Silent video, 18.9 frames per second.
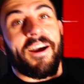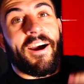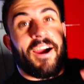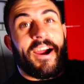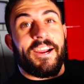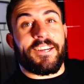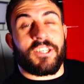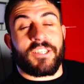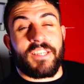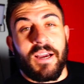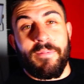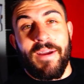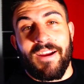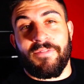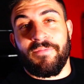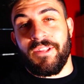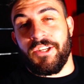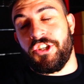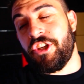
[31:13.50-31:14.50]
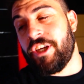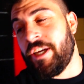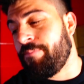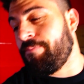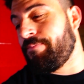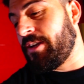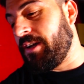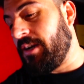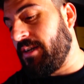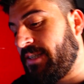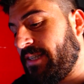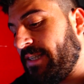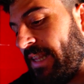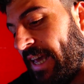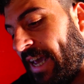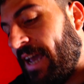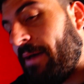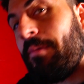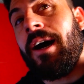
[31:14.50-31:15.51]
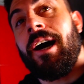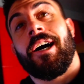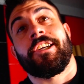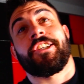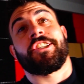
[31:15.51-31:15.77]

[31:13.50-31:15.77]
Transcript: All right, just got back from the gym. Gonna slam a